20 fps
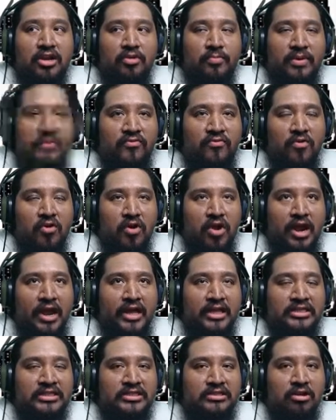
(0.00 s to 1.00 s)
do before
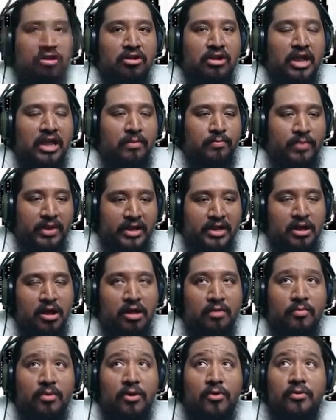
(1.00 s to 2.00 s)
I start a big
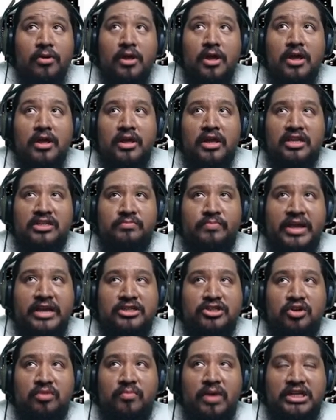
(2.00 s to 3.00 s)
combo is make
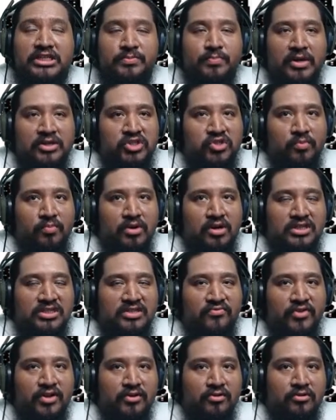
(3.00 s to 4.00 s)
sure my special bar
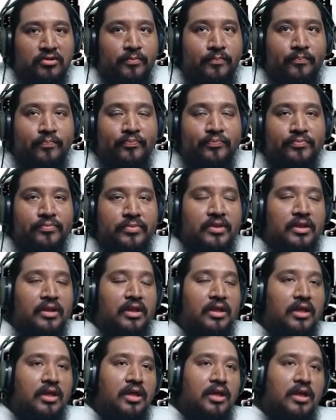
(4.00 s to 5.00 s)
is filled.
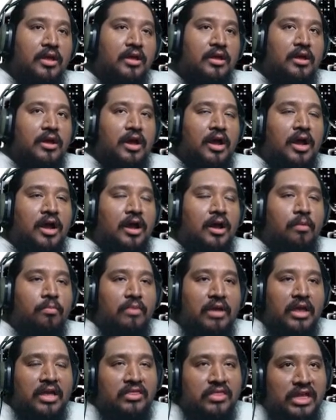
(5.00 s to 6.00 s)

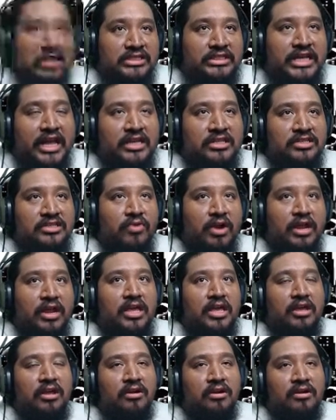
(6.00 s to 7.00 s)
In this case right
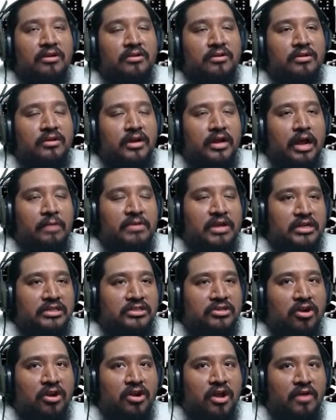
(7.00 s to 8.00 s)
here, I'm gonna
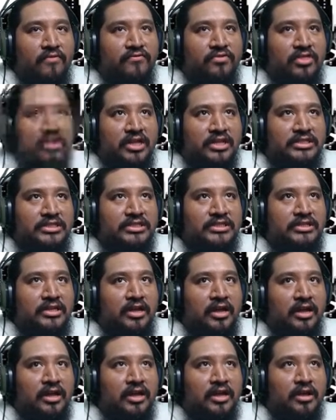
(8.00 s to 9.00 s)
start off this
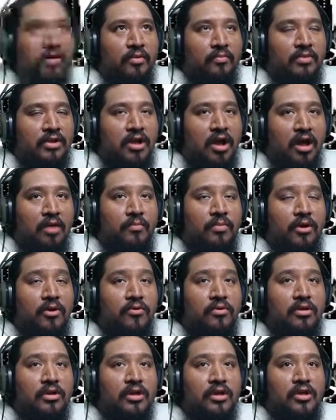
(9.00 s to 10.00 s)

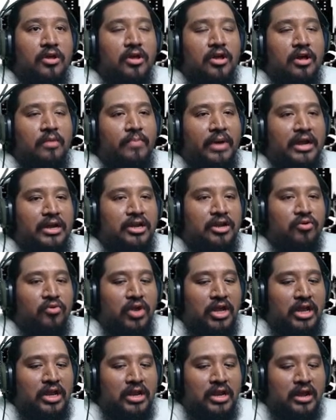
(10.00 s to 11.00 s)
combo by
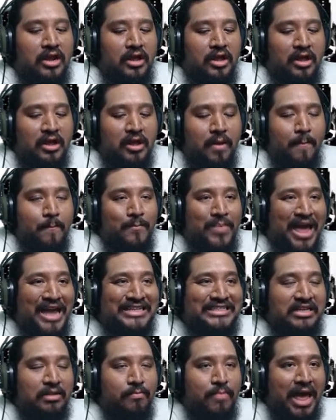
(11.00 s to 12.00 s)
doing
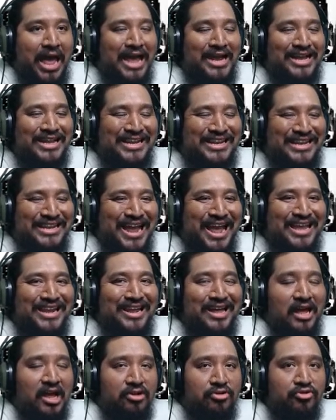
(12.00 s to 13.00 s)
back-to-back
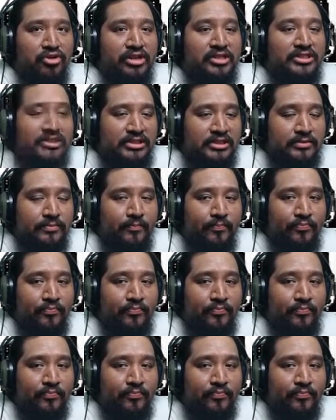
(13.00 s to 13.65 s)
900s.